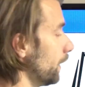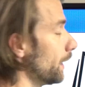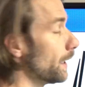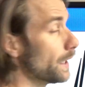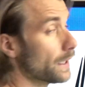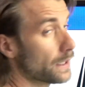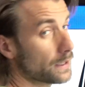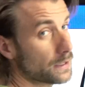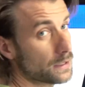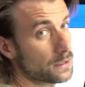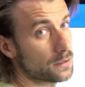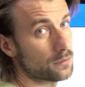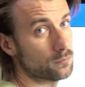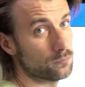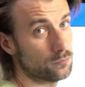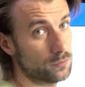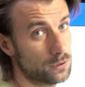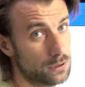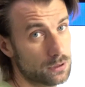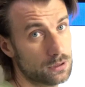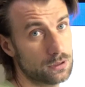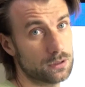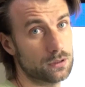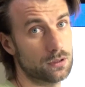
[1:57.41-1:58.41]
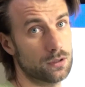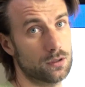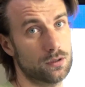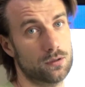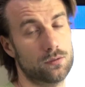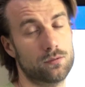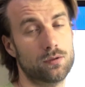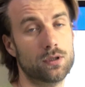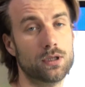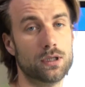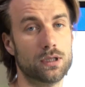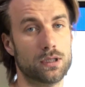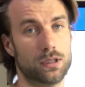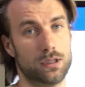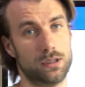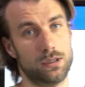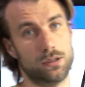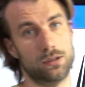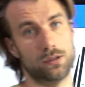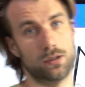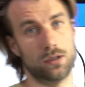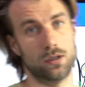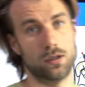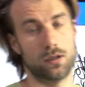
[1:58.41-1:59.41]
hanging really low
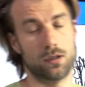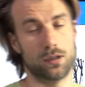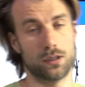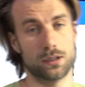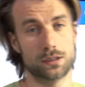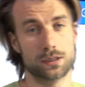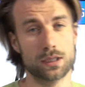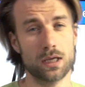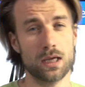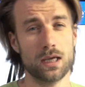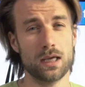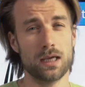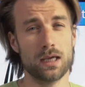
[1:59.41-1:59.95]
in the harness.